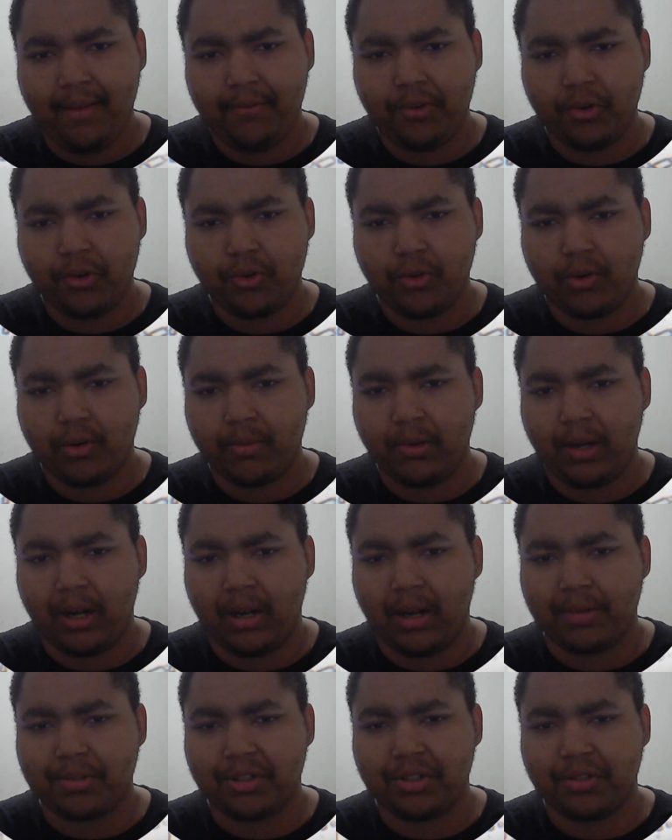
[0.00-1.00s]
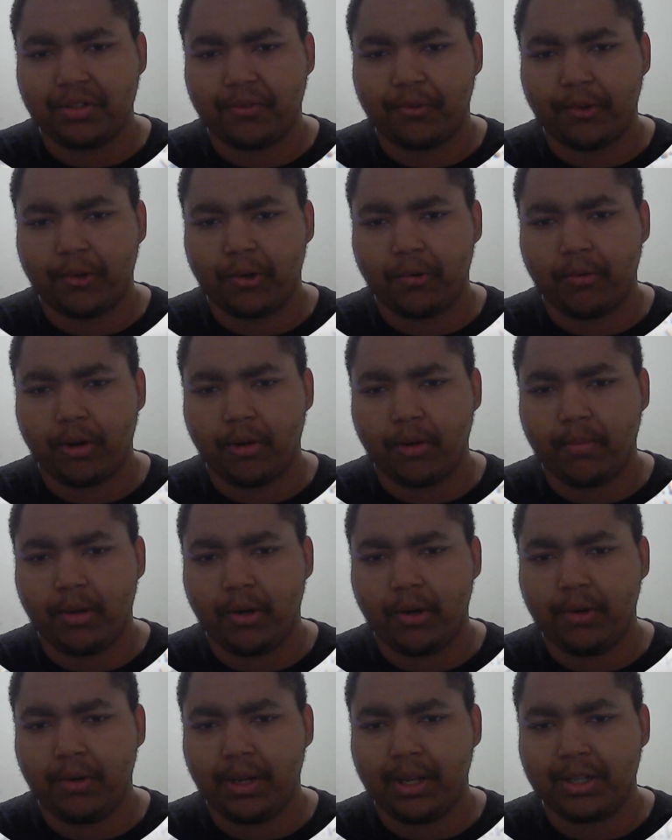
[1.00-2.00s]
your normal options for career mode
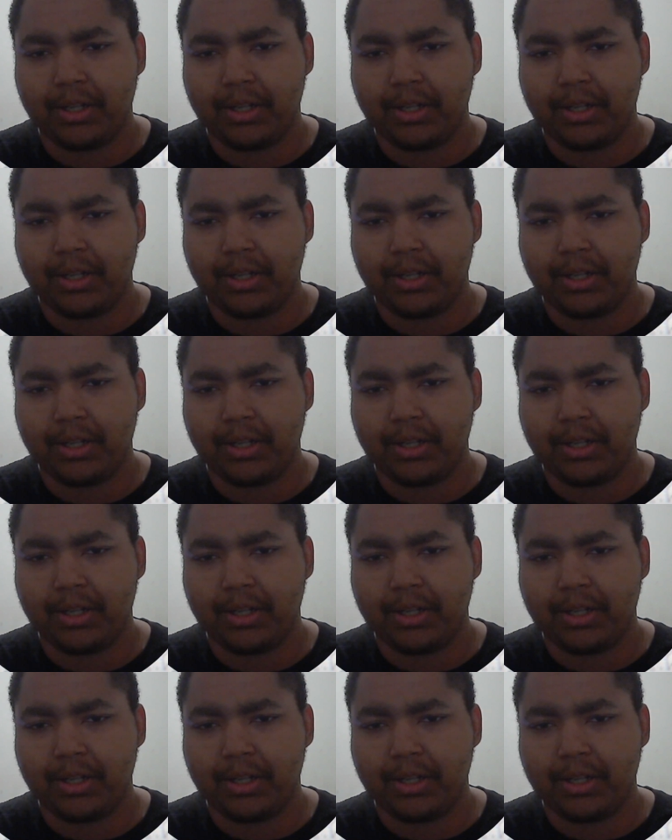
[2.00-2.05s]
as